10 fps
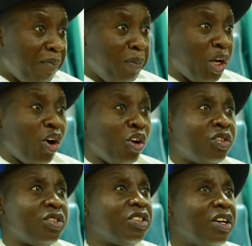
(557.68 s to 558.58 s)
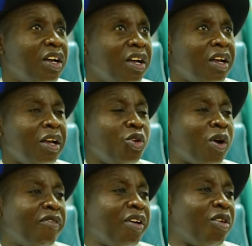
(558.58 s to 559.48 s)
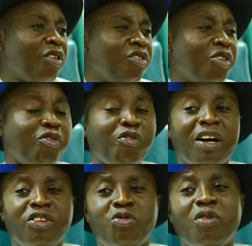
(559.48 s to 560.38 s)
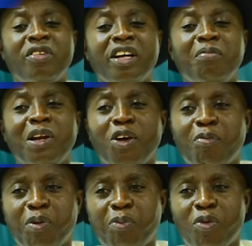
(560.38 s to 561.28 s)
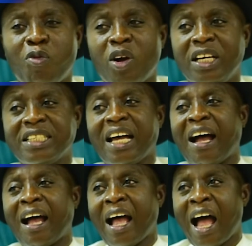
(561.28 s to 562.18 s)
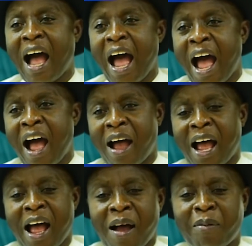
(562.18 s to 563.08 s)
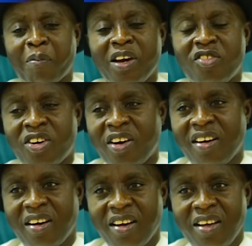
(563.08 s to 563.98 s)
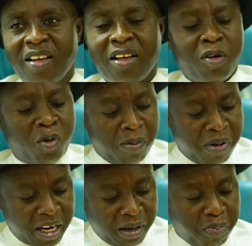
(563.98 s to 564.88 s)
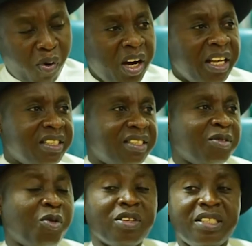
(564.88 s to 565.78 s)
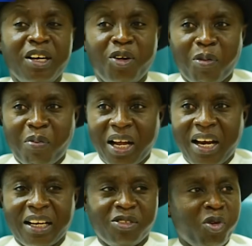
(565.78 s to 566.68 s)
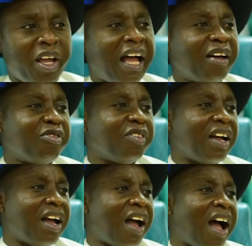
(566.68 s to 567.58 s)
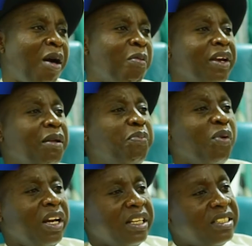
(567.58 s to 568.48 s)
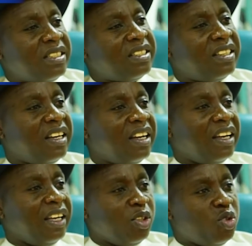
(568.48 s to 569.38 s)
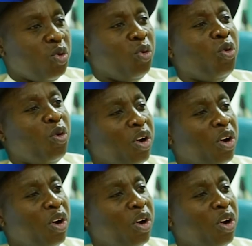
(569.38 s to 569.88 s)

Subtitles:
because you have a country of over 200 million people. What is our military? What about the police? What's the number that we have? How many police is to